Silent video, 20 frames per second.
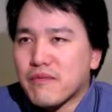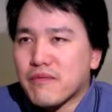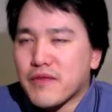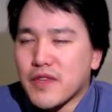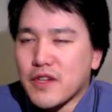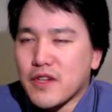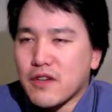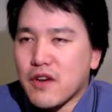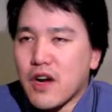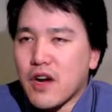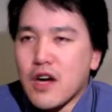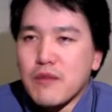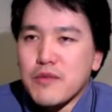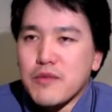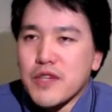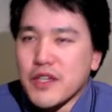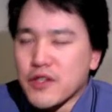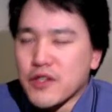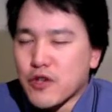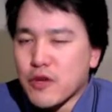you know,
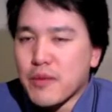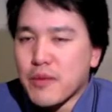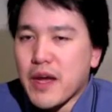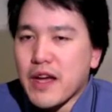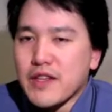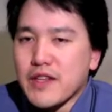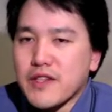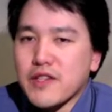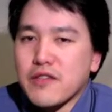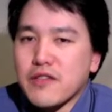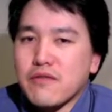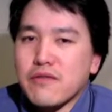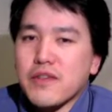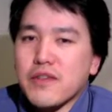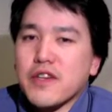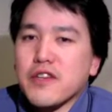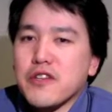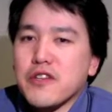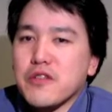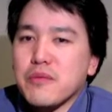objects that are passing in
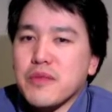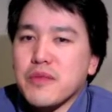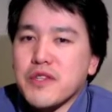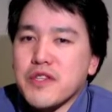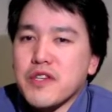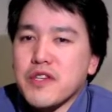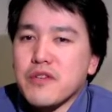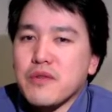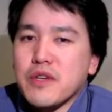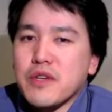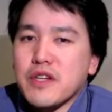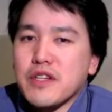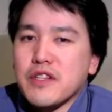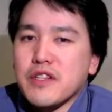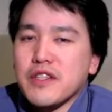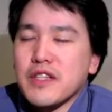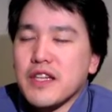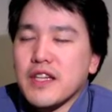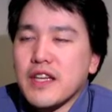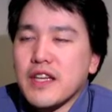front of them and so on. And